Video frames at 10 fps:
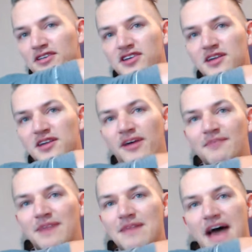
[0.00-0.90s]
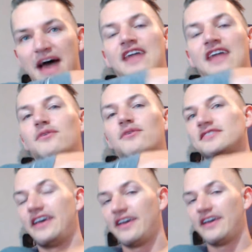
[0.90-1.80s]
certain part of my back that was
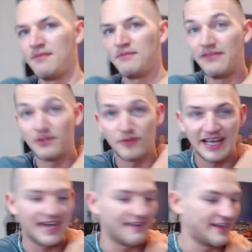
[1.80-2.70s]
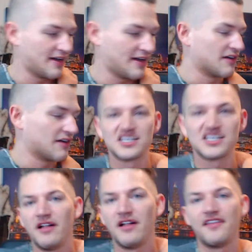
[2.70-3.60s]
like, even when I had like a lacrosse
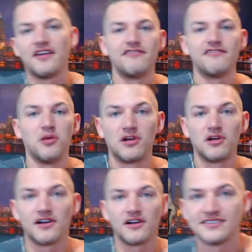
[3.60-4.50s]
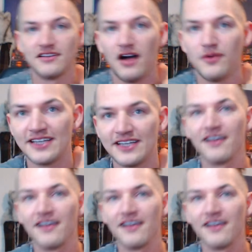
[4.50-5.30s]
ball on there, the foam roller, it's still always there.